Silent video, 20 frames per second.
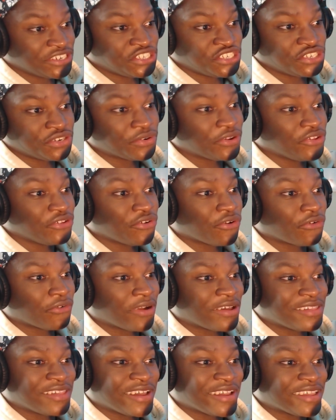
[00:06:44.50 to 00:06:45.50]
Shiryu
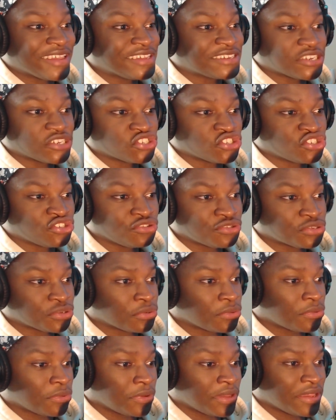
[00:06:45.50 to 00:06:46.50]
around like he's a chew
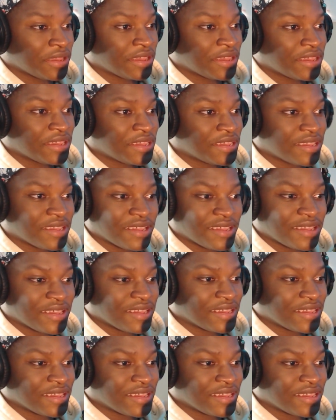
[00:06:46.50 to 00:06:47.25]
toy. Dang,